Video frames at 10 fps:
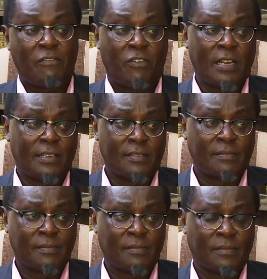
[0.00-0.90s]
friend.
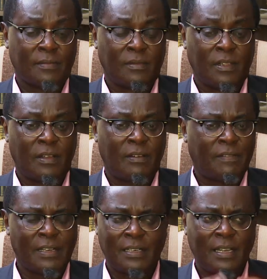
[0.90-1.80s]
A
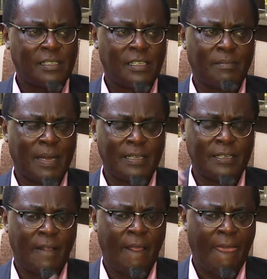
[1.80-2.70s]
fantastic
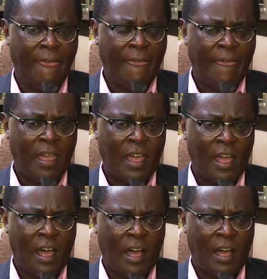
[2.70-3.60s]
mind.
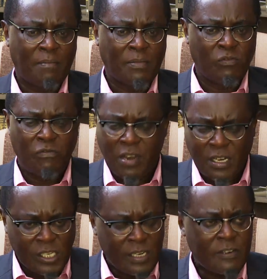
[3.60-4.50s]

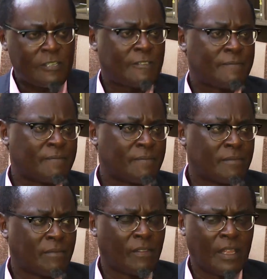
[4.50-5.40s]
Very generous.
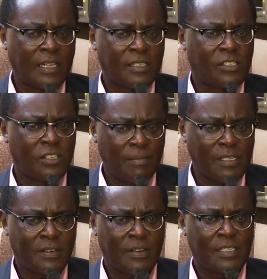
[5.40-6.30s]
Extremely
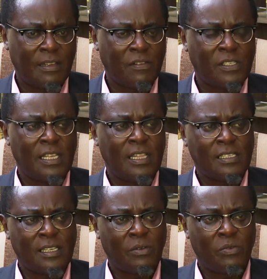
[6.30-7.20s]
generous. If you see
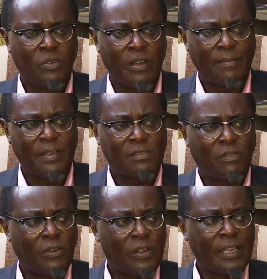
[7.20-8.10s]
these Kikuyu MPs
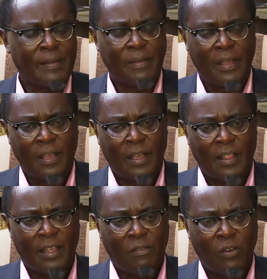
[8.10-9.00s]
following him,
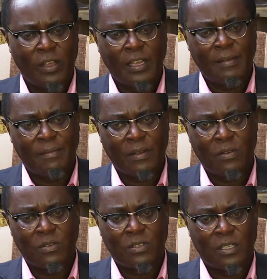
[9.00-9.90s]
they're following him
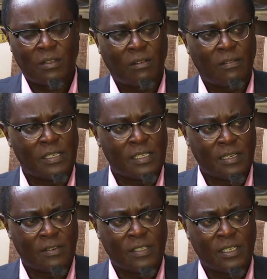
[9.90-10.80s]
because of his
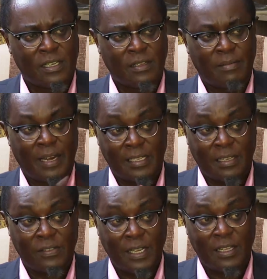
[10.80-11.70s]
generosity. But as
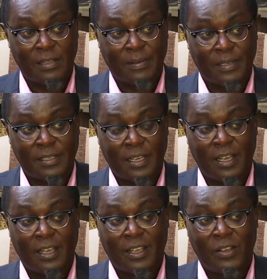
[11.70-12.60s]
I've said in the past,
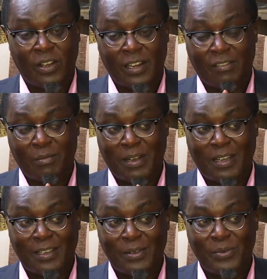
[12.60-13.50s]
you can never buy
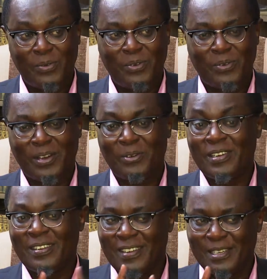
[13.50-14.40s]
a Kikuyu, you can
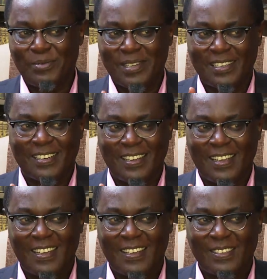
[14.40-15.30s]
only rent one.
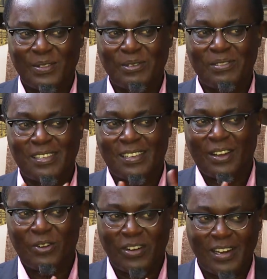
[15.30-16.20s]
So those ones
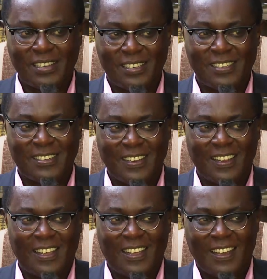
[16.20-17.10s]
are on rent.
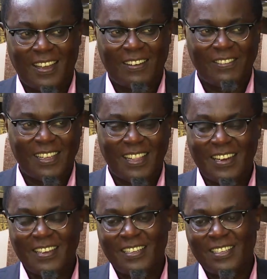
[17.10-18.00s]
After the
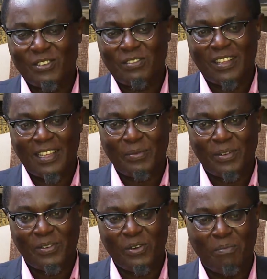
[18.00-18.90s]
rent is over, they
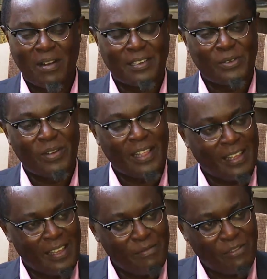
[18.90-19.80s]
will go back to where they
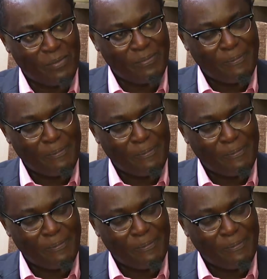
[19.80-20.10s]
came from.